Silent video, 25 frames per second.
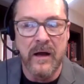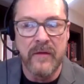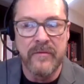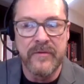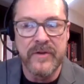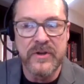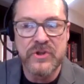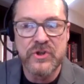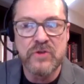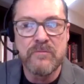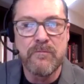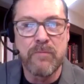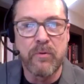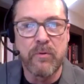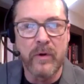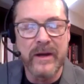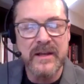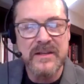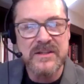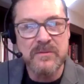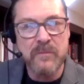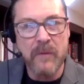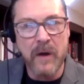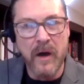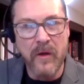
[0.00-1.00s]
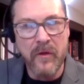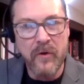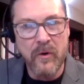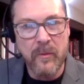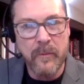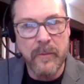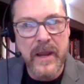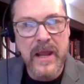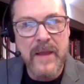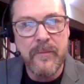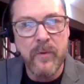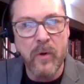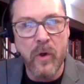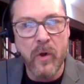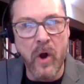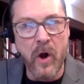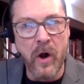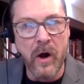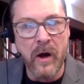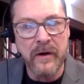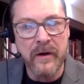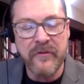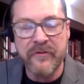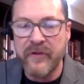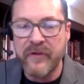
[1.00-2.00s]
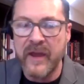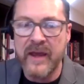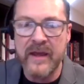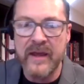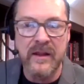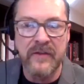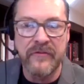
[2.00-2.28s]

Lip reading: did you bring some other people on to say, hey,